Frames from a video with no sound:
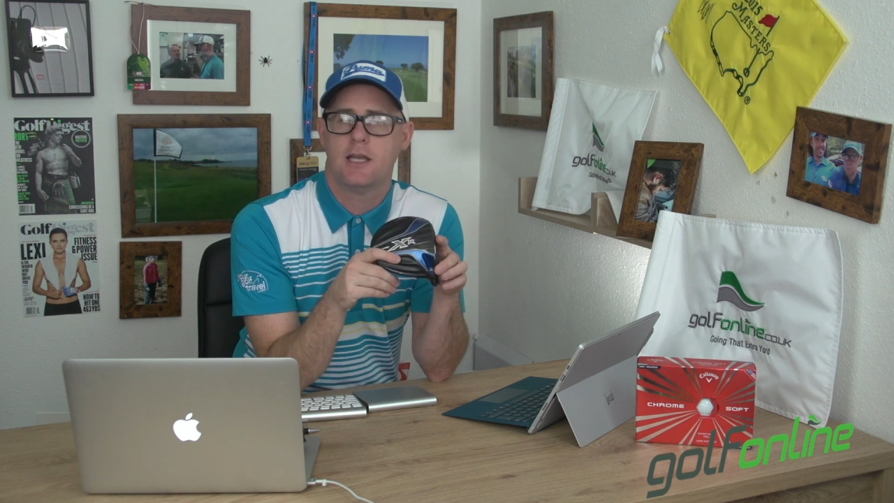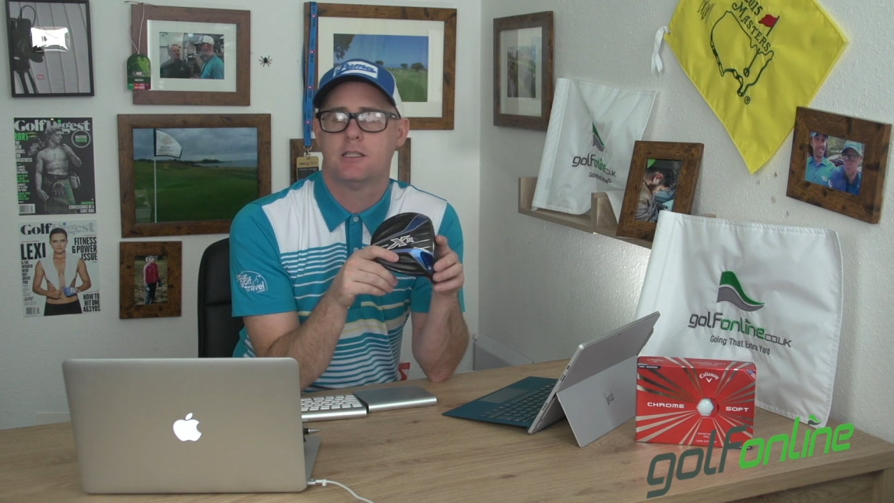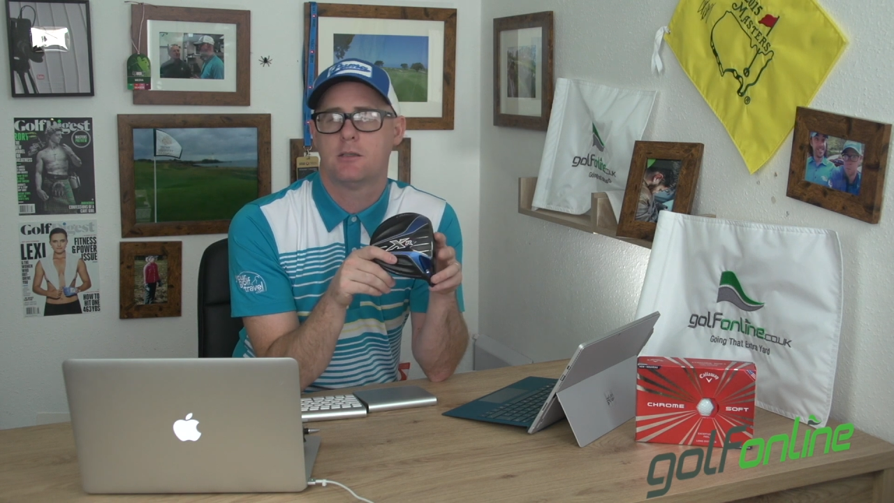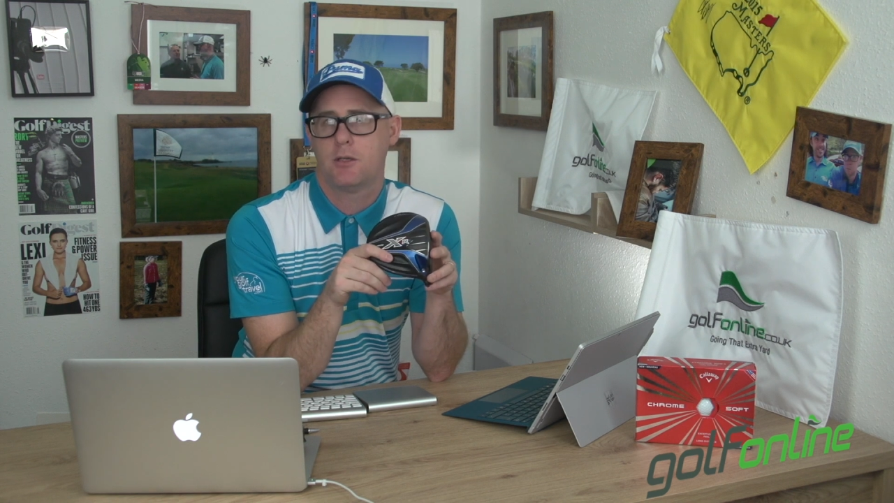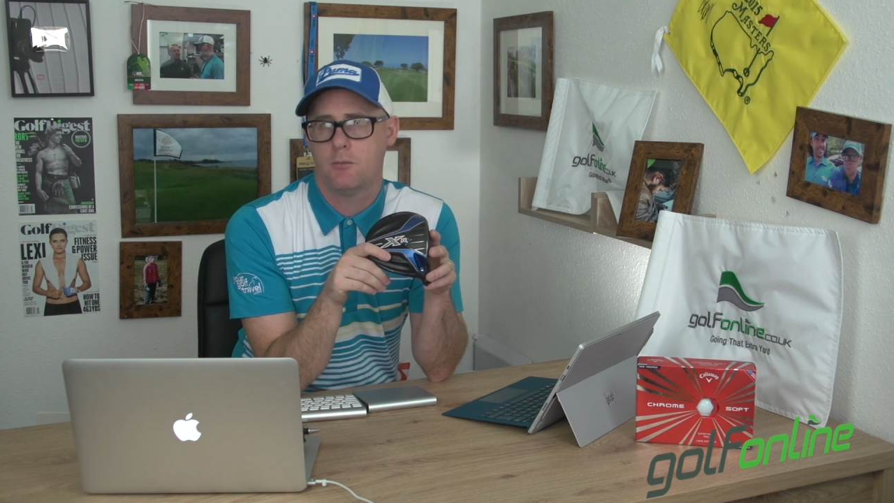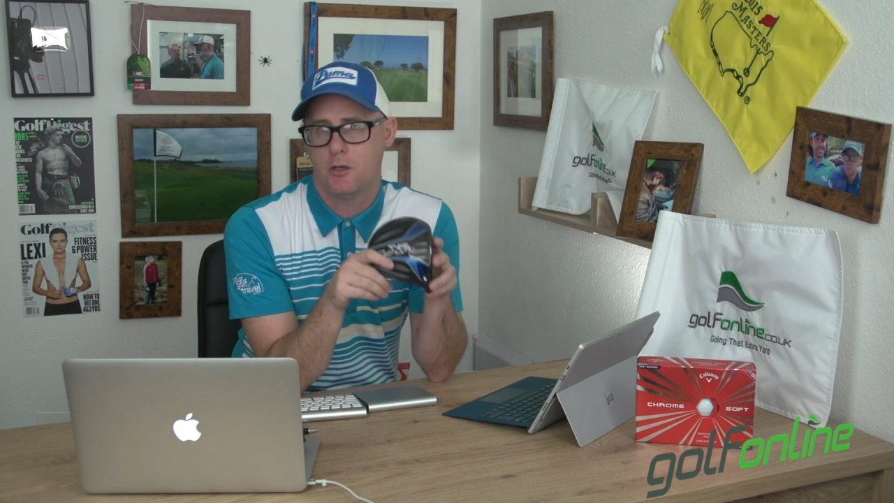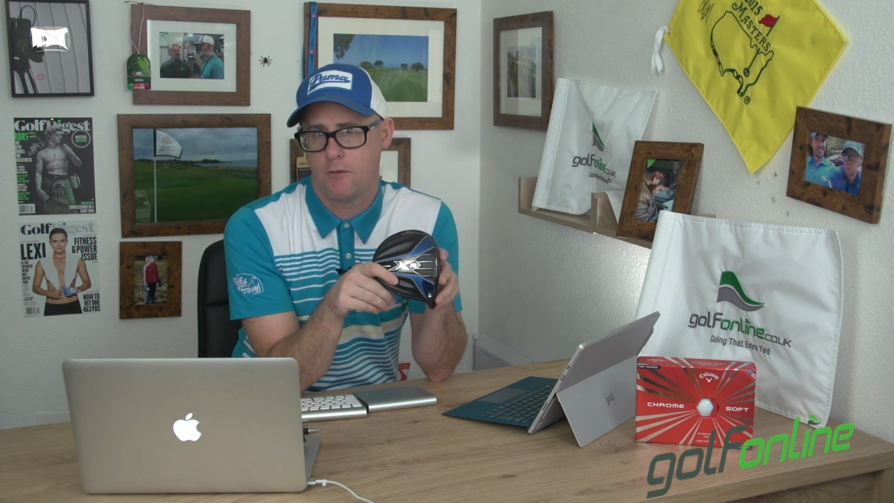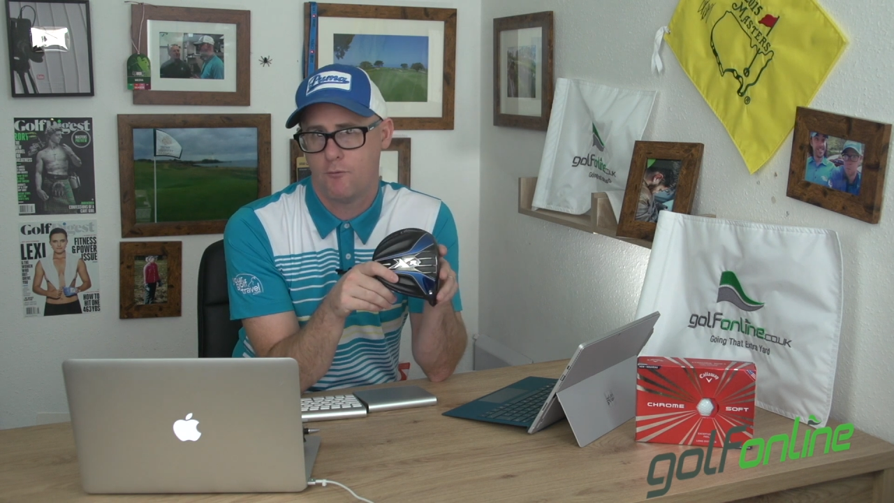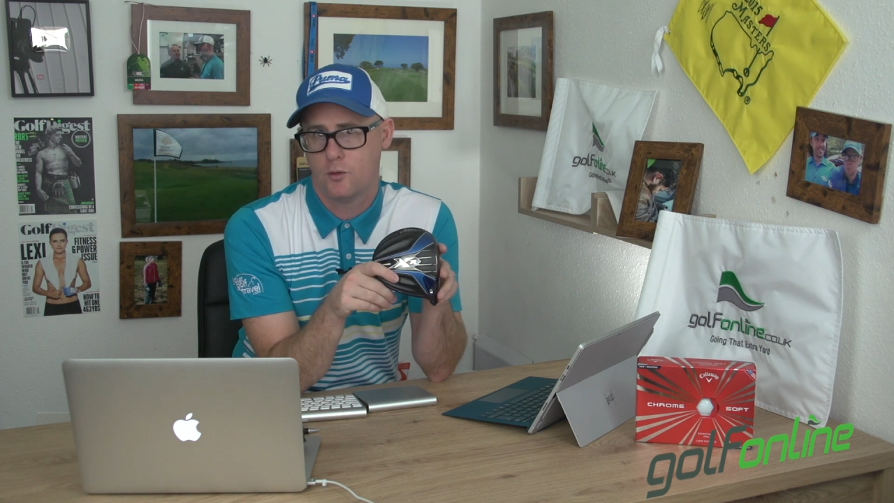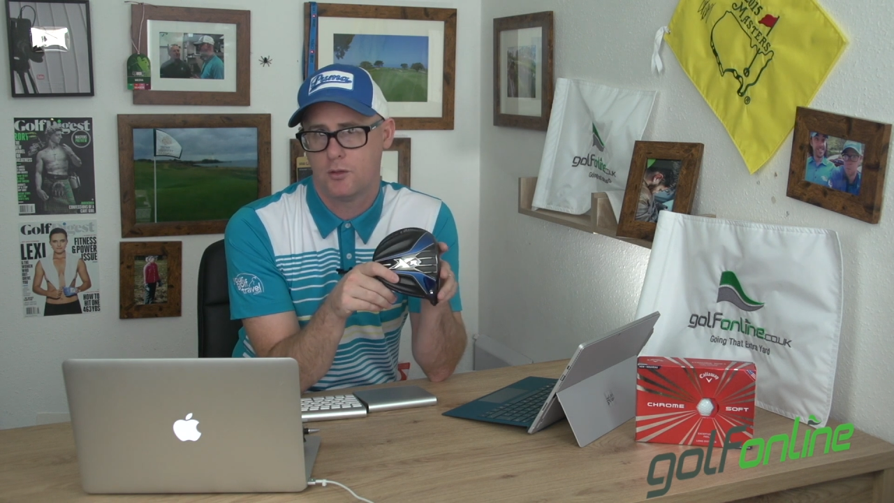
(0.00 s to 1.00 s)
Is it something you've been
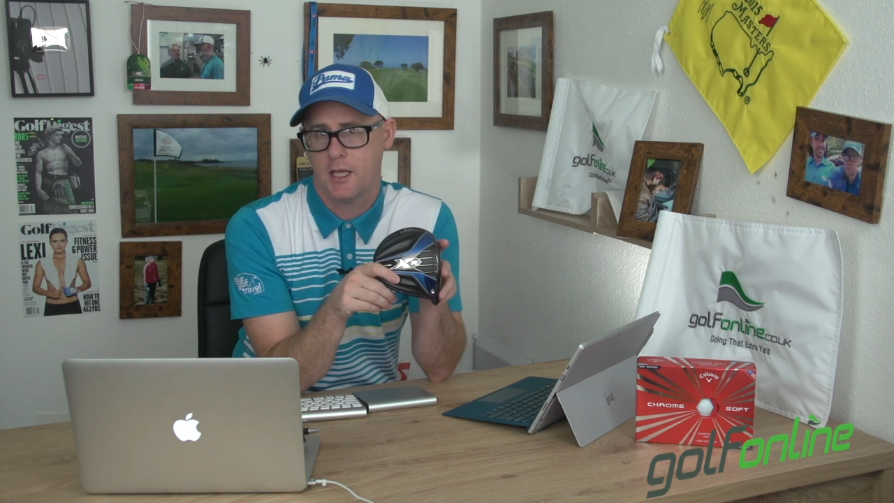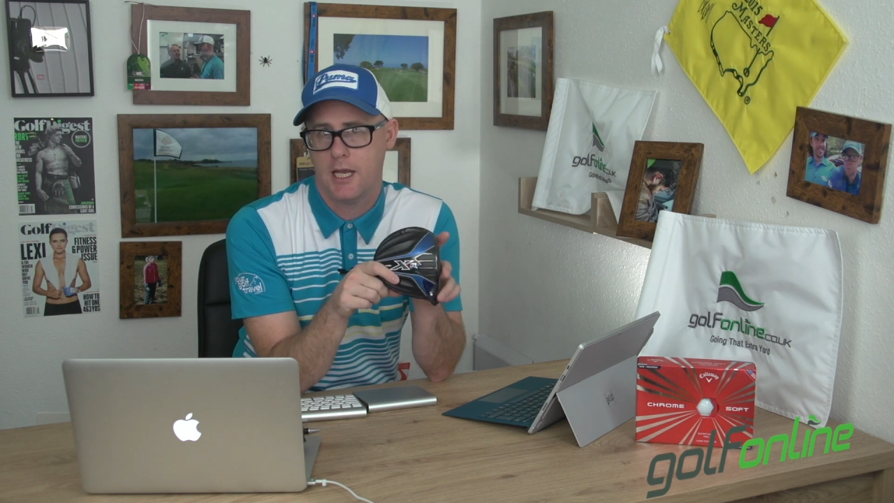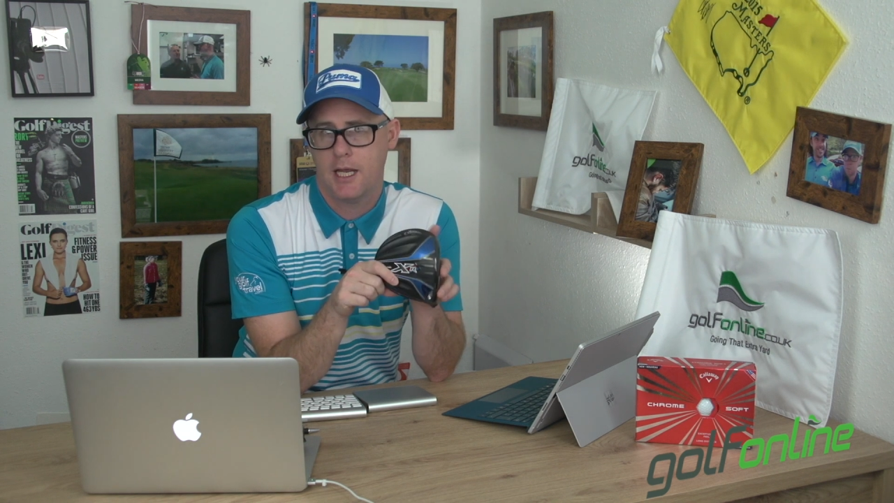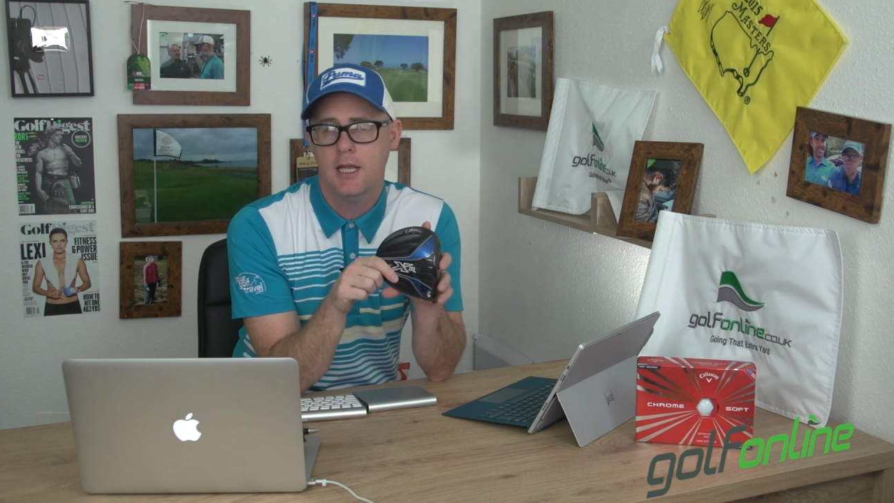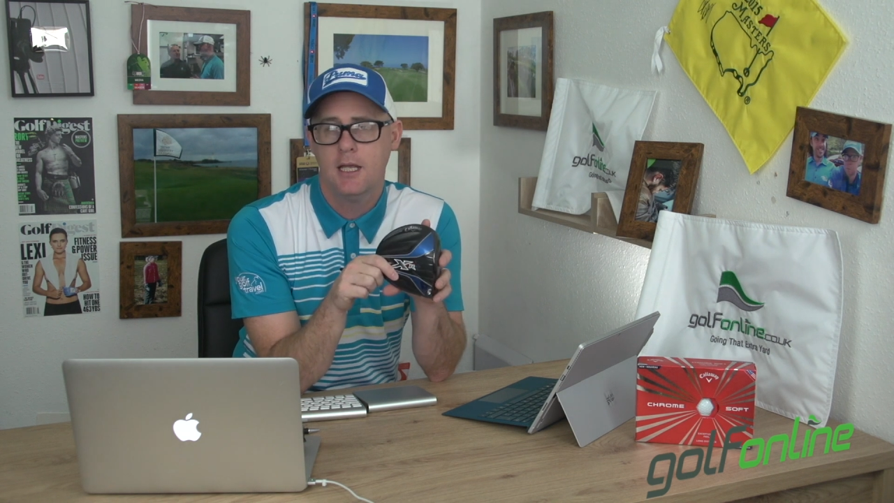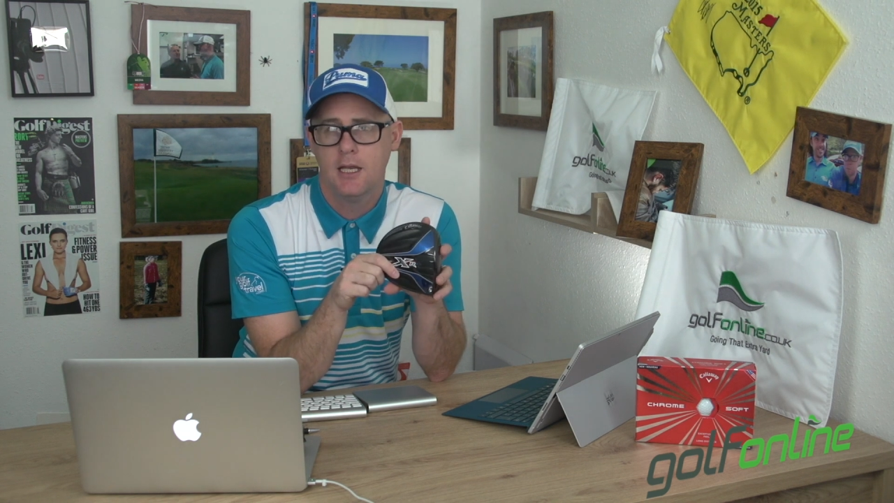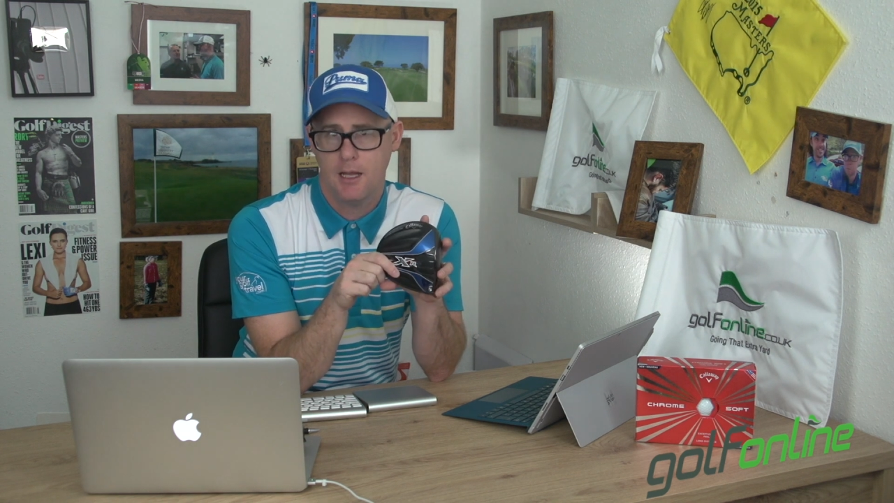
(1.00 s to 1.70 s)
looking forward to hitting?